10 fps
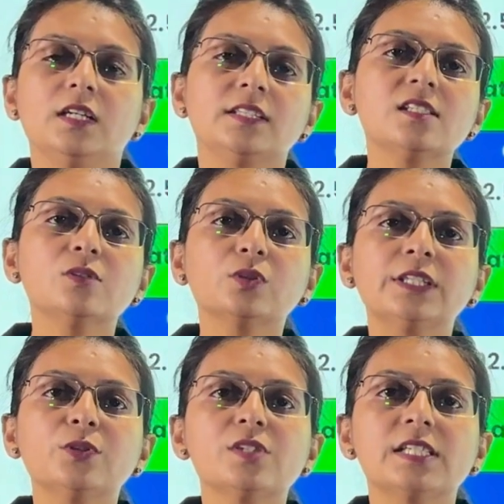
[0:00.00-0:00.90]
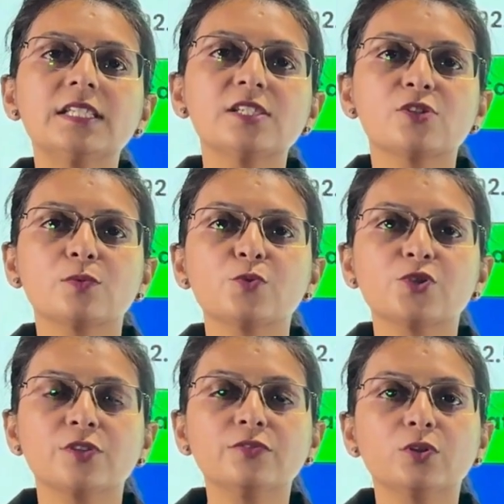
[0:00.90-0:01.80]
let us look into seat
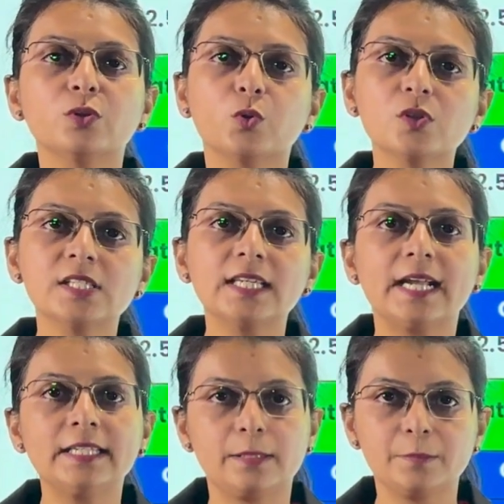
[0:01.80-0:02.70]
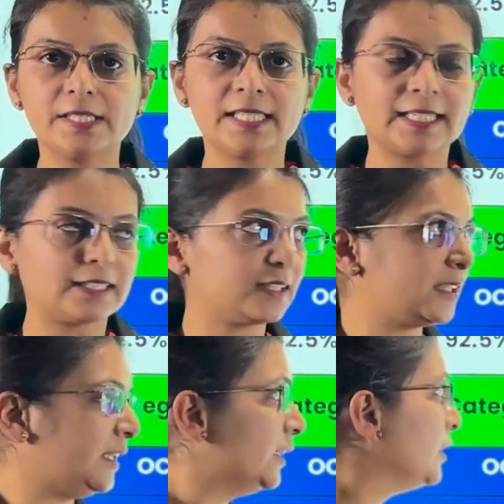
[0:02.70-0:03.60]
distribution for OC and MBC
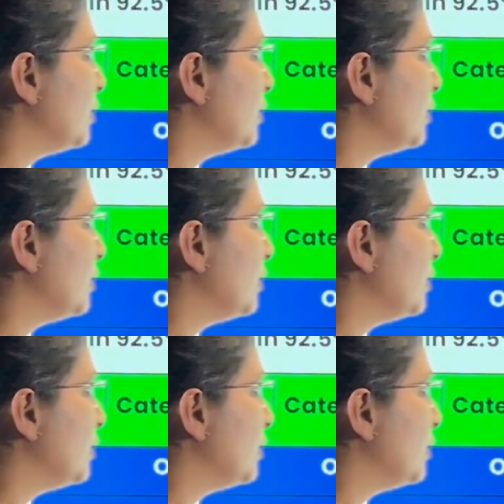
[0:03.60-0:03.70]
category.